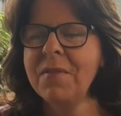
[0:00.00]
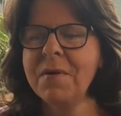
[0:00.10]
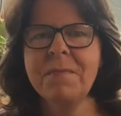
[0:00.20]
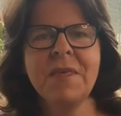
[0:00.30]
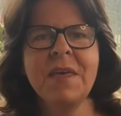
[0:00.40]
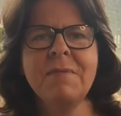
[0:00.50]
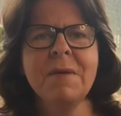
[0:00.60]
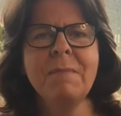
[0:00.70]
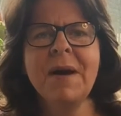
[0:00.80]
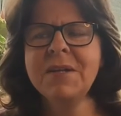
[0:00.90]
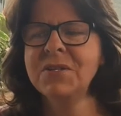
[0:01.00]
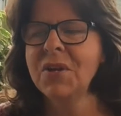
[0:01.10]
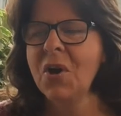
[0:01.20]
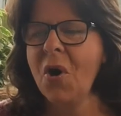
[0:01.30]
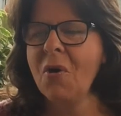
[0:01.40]
the might
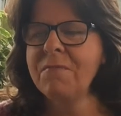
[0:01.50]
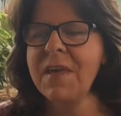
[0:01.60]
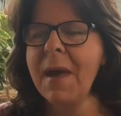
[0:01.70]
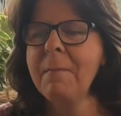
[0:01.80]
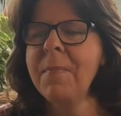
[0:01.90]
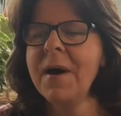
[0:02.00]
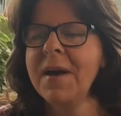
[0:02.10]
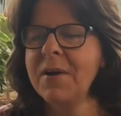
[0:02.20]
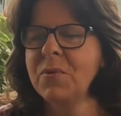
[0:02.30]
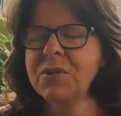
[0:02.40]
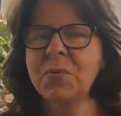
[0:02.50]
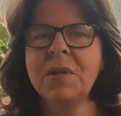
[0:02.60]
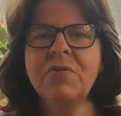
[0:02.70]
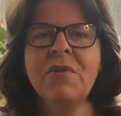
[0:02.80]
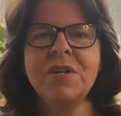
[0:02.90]
of the empire, which will
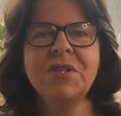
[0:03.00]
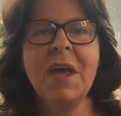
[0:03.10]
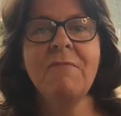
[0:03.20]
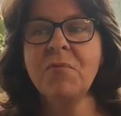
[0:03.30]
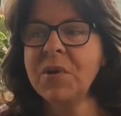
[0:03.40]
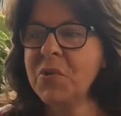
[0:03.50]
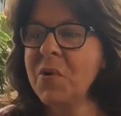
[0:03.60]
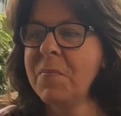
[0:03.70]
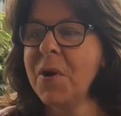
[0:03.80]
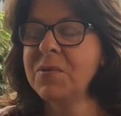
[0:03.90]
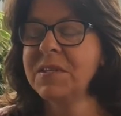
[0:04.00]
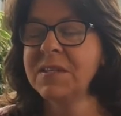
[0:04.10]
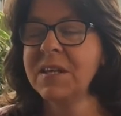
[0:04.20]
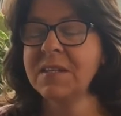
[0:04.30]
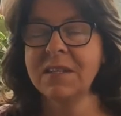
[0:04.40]
crush everyone who opposes
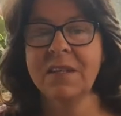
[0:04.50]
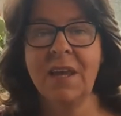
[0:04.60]
it.